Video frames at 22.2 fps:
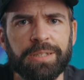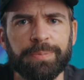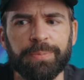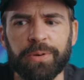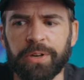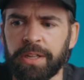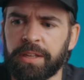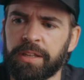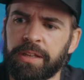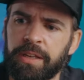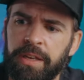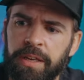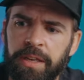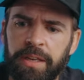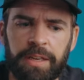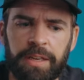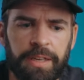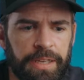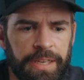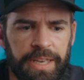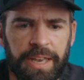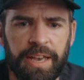but
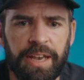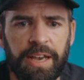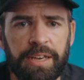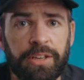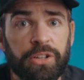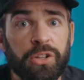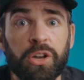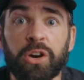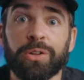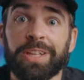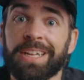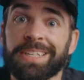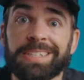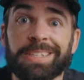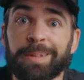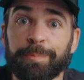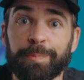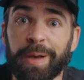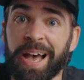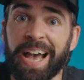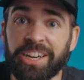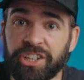yeah, you know, that's the
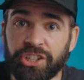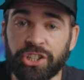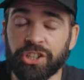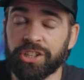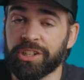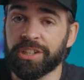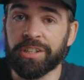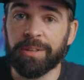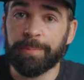passion.